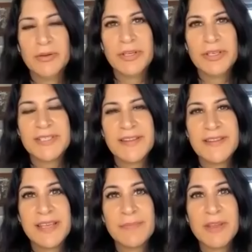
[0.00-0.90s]
know, you could say the
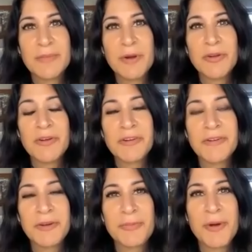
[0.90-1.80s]
same thing about your
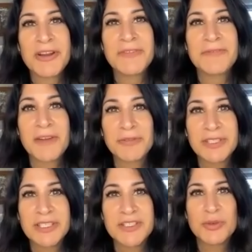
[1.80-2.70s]
your party
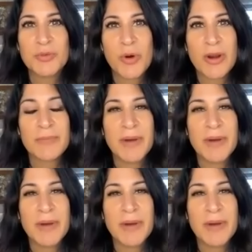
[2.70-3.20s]
federally too, Warren.